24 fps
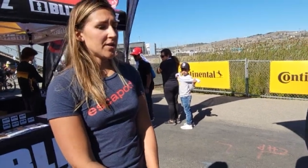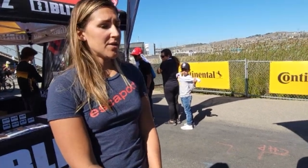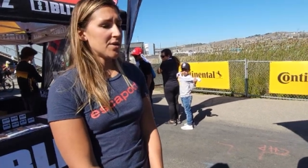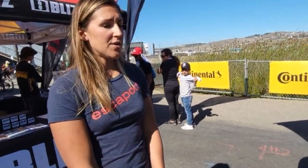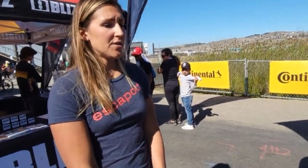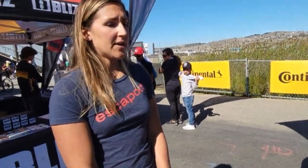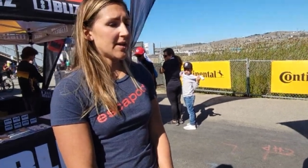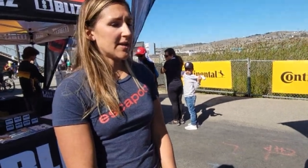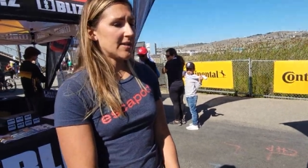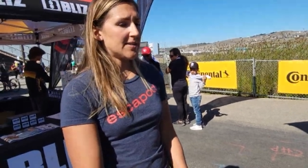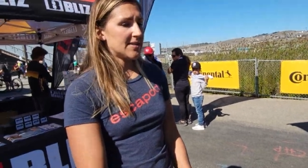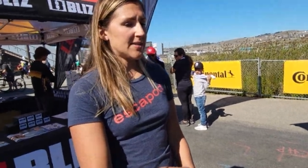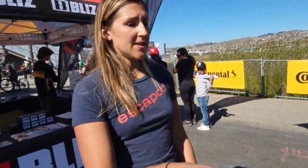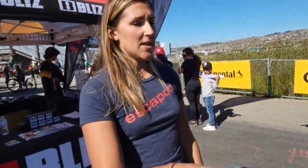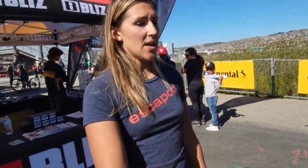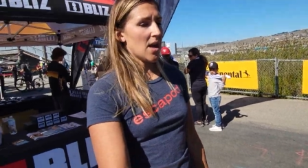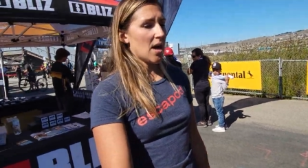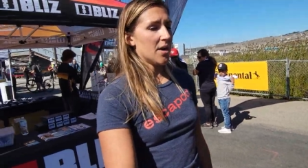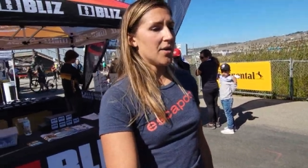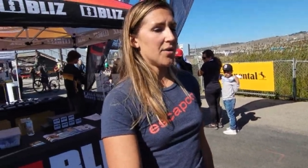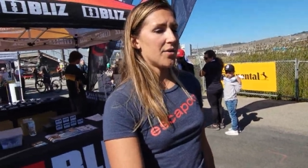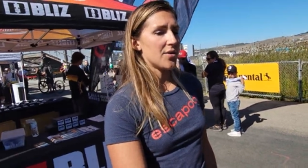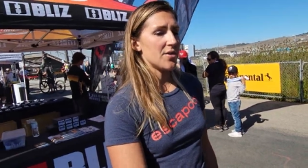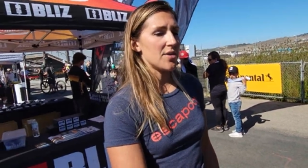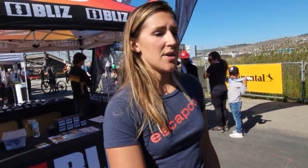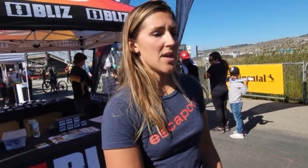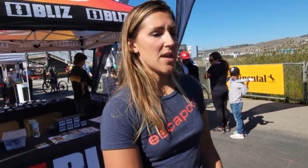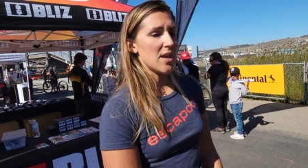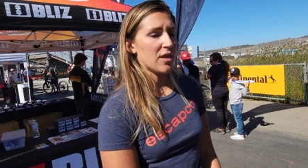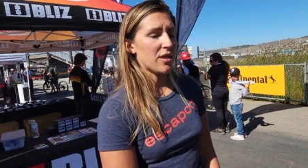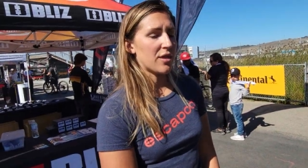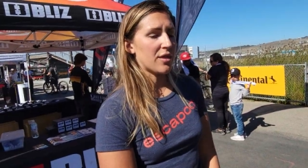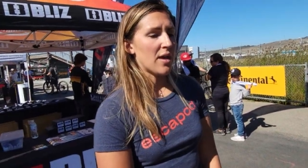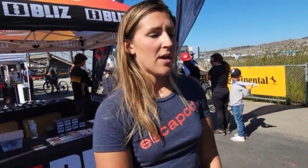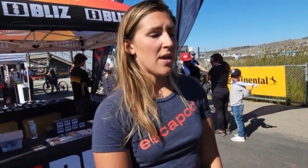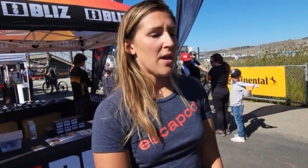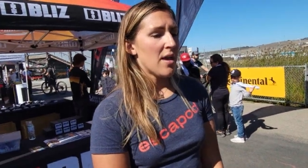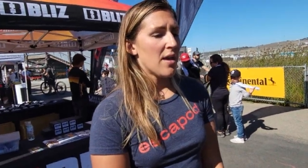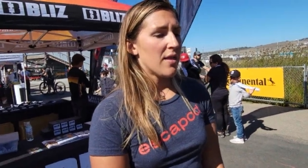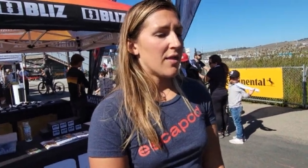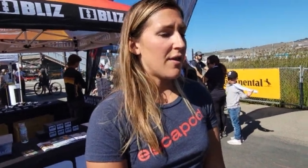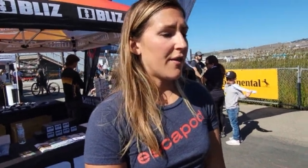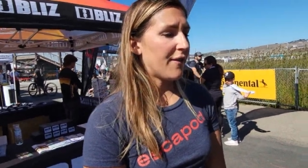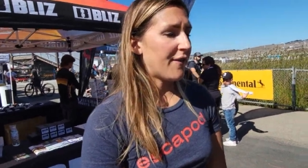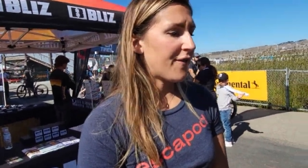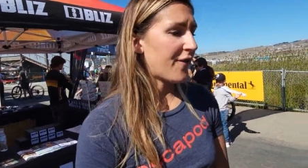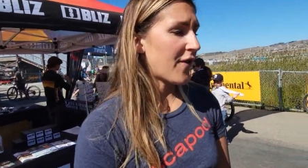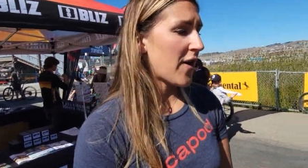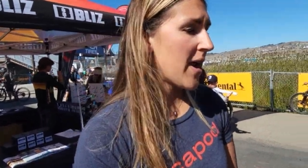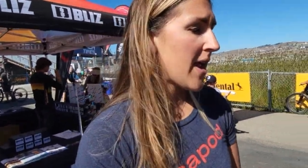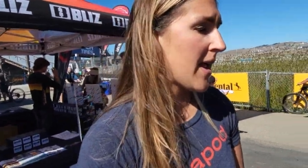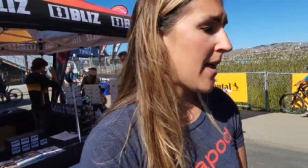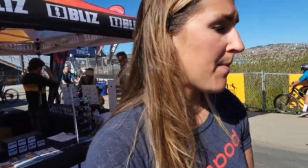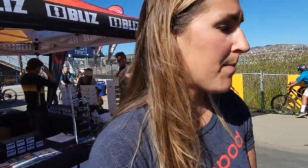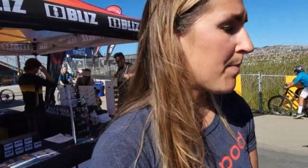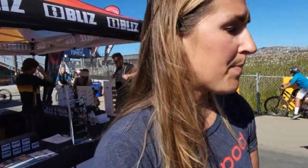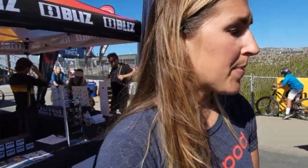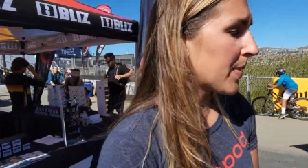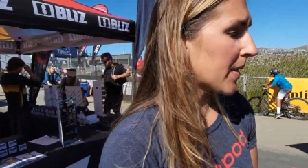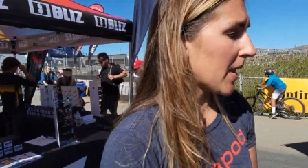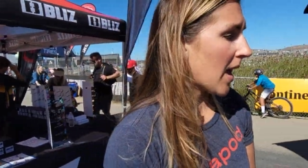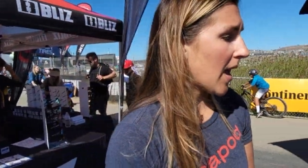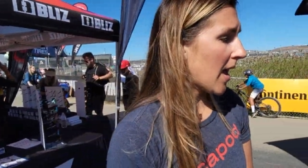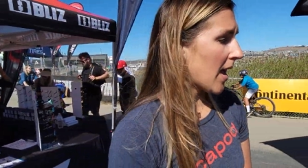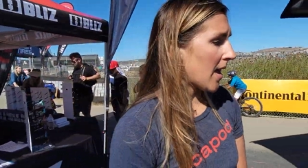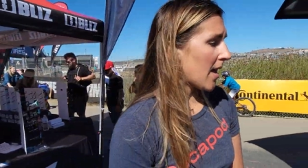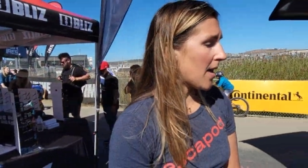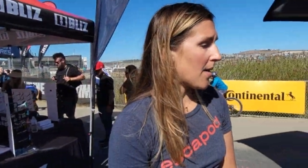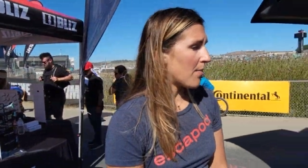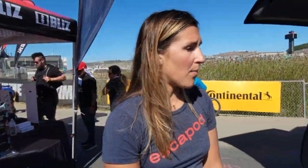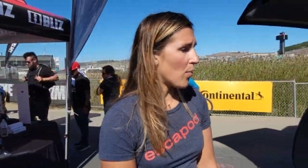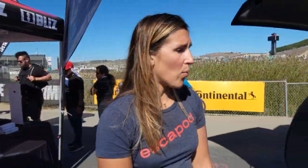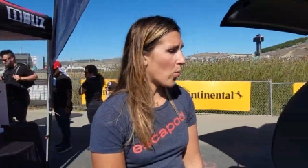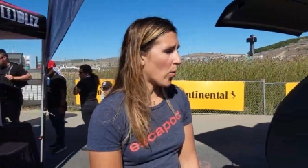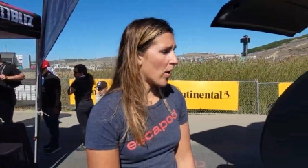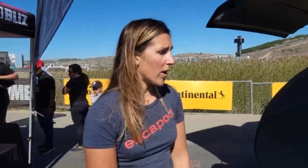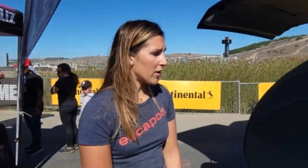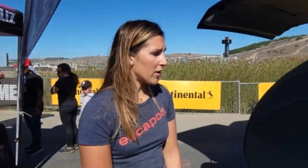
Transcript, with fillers: You can see underneath the frame um, where